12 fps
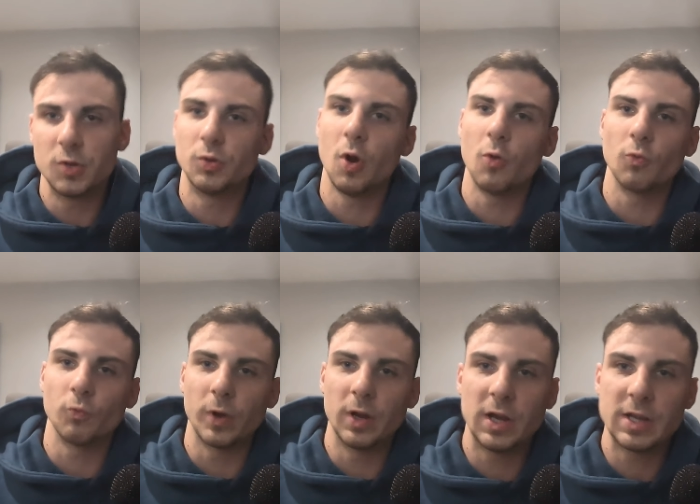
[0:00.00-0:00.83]
you don't
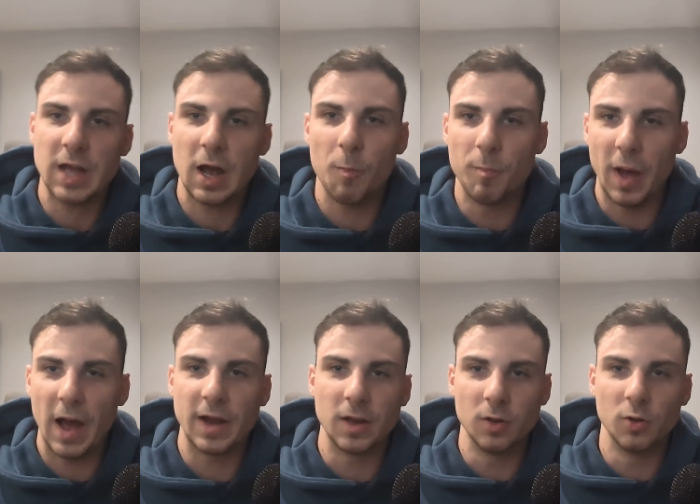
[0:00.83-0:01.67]
realize how
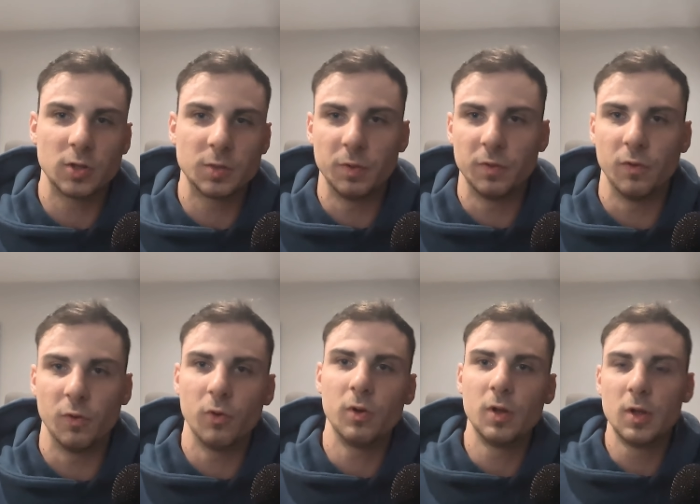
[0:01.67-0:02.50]
bad it looked
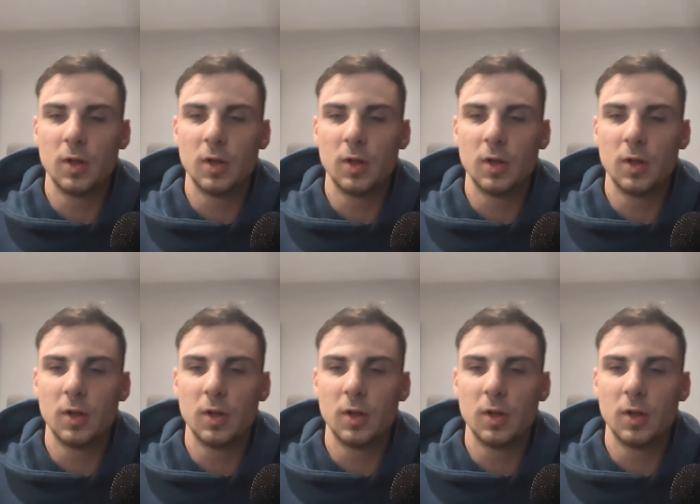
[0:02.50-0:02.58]
before.